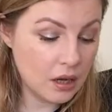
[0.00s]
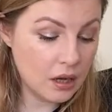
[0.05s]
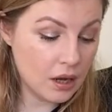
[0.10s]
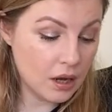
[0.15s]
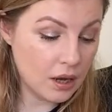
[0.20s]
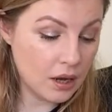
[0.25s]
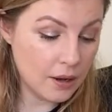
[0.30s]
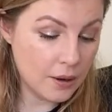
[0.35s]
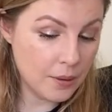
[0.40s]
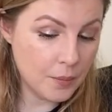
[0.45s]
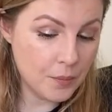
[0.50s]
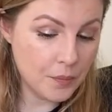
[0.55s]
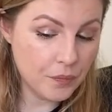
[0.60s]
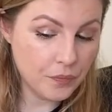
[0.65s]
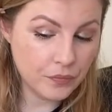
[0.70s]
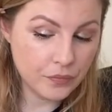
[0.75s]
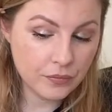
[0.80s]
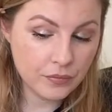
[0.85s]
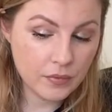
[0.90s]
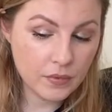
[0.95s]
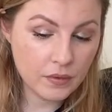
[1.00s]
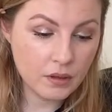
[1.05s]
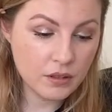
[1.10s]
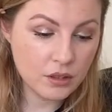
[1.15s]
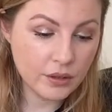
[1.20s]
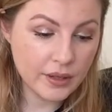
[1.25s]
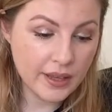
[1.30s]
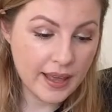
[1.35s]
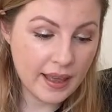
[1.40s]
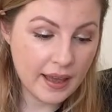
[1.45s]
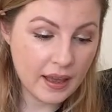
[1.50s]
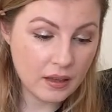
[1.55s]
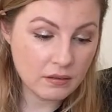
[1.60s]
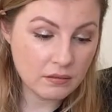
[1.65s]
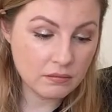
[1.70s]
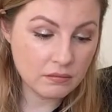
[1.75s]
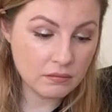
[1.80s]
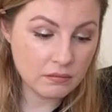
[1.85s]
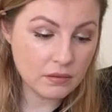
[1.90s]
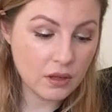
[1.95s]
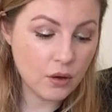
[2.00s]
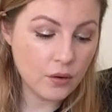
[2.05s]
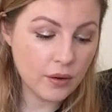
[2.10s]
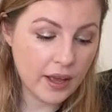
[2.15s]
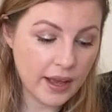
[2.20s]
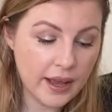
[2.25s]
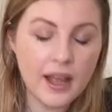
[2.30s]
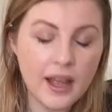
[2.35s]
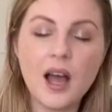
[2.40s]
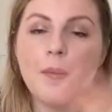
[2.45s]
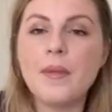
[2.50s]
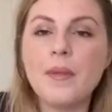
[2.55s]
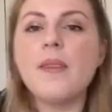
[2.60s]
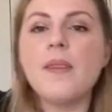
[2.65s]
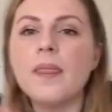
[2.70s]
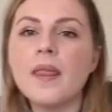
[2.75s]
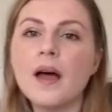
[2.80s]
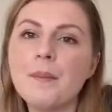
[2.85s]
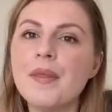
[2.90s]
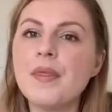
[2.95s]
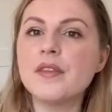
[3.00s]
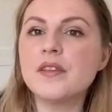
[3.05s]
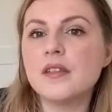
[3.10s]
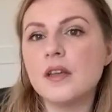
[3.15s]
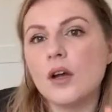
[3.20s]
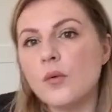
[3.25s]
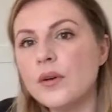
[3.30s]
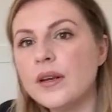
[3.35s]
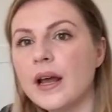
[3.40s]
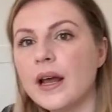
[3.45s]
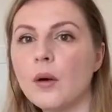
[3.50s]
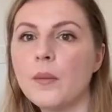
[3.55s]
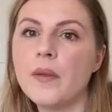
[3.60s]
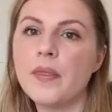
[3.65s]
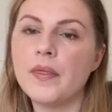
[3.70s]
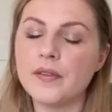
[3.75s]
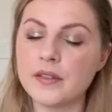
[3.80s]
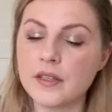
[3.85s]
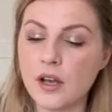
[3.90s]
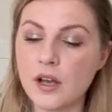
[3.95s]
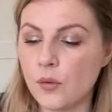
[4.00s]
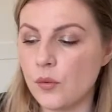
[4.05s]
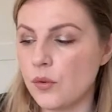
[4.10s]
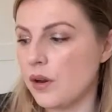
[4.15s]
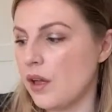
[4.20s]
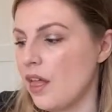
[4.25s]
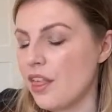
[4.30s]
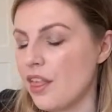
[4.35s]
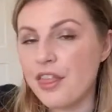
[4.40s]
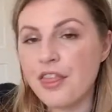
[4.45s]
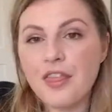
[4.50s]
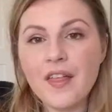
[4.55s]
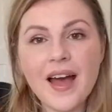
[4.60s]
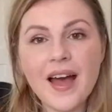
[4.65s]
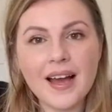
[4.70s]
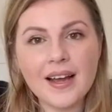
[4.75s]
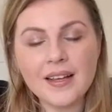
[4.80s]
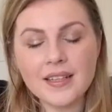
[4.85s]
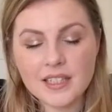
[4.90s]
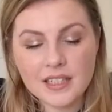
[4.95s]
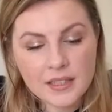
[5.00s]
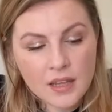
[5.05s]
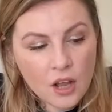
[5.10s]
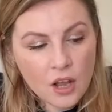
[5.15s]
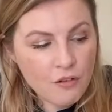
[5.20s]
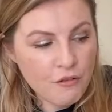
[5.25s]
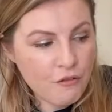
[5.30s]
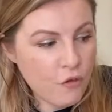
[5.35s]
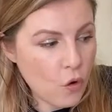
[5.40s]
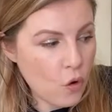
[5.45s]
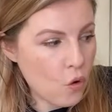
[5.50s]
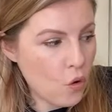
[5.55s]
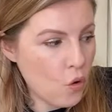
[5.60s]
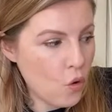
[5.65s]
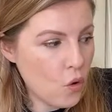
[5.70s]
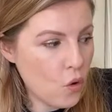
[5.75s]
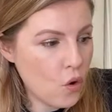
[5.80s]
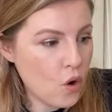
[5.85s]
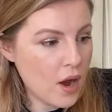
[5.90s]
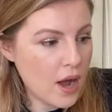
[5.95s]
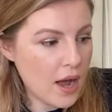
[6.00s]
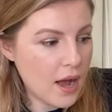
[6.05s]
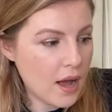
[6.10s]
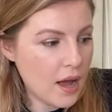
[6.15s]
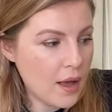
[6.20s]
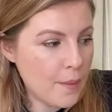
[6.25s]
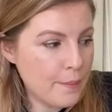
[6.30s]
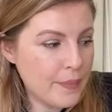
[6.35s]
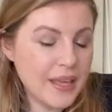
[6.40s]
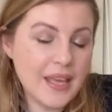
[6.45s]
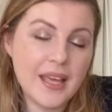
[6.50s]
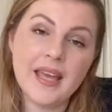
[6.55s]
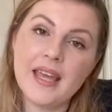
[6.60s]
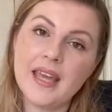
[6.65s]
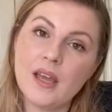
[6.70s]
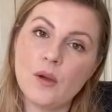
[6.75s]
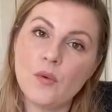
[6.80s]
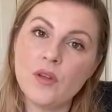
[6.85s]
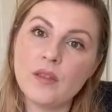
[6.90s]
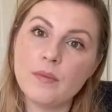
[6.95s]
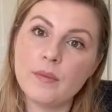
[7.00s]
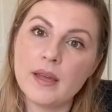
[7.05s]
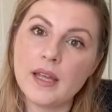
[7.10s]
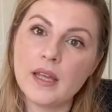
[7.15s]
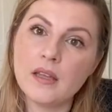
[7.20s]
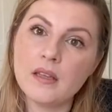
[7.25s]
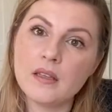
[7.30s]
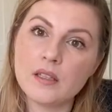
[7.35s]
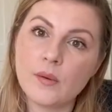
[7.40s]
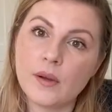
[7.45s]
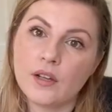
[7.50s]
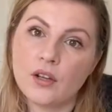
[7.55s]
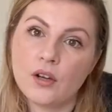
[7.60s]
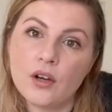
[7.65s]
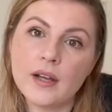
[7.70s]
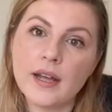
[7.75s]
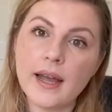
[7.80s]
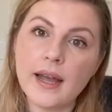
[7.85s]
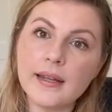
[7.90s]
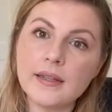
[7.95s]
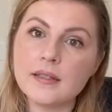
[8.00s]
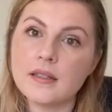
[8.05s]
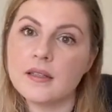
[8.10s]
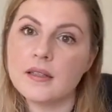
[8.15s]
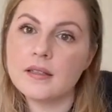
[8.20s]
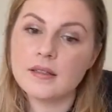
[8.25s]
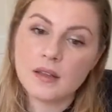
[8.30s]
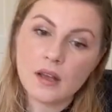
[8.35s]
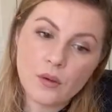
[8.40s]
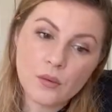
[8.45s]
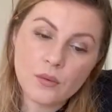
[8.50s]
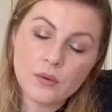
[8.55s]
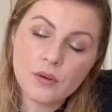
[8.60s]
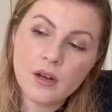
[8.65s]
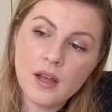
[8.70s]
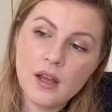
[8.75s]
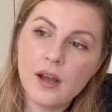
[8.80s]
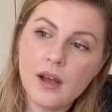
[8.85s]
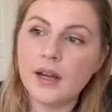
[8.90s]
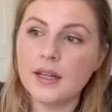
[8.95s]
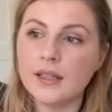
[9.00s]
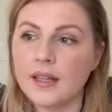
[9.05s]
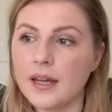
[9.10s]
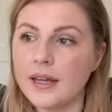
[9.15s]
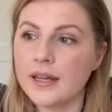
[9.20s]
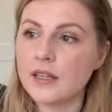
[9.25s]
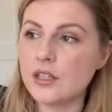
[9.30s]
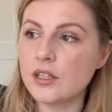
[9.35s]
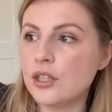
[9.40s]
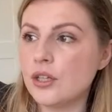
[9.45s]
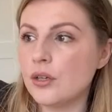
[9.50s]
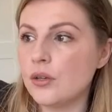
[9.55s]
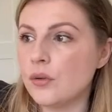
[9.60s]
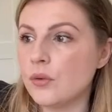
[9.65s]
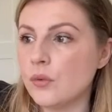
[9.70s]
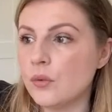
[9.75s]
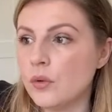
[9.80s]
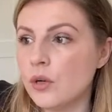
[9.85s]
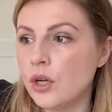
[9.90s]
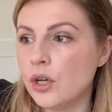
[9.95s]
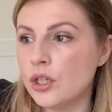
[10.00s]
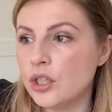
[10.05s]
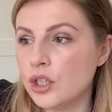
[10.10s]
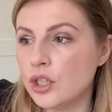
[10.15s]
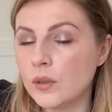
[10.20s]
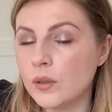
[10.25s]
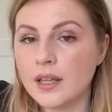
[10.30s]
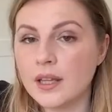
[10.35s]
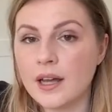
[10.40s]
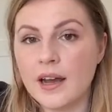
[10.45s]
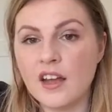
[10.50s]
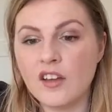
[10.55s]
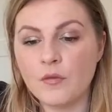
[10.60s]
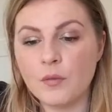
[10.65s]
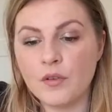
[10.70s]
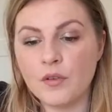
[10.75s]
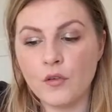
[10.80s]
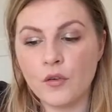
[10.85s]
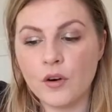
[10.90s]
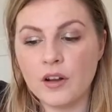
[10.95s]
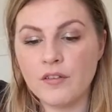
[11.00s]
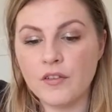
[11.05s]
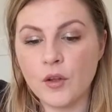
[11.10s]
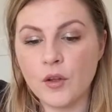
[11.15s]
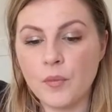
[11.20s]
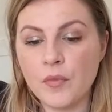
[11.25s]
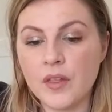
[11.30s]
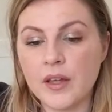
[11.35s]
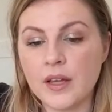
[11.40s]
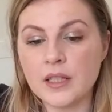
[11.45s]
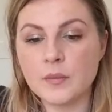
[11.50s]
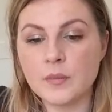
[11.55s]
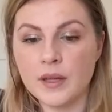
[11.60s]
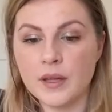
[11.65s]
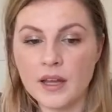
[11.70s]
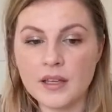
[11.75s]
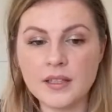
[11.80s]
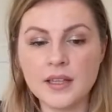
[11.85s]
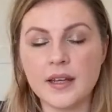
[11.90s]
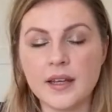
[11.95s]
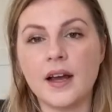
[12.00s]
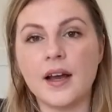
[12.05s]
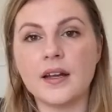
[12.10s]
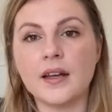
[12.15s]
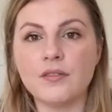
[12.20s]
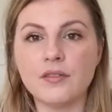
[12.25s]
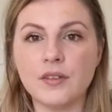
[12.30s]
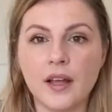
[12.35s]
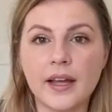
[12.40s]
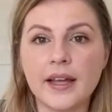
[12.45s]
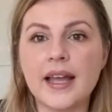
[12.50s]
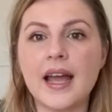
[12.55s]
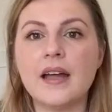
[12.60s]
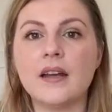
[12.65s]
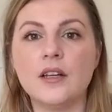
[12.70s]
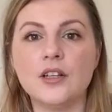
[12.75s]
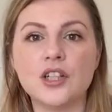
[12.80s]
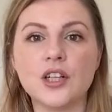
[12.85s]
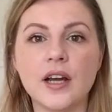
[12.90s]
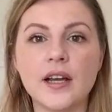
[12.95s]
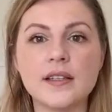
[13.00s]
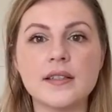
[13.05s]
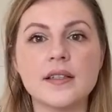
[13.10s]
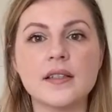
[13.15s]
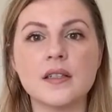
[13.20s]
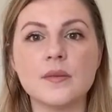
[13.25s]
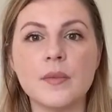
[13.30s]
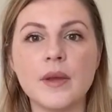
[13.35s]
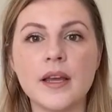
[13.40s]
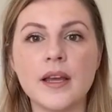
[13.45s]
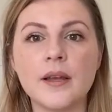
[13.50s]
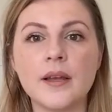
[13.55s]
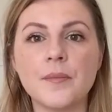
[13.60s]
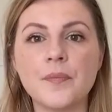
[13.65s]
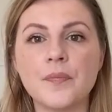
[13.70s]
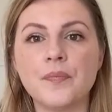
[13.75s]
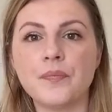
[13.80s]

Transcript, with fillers: Um, so yeah, okay. I'm in, I'm in the zone now, I'm in the zone. Thanks for uh, being here with me. So I could get into the zone. I like to do a live before I film things because it kind of like energizes me.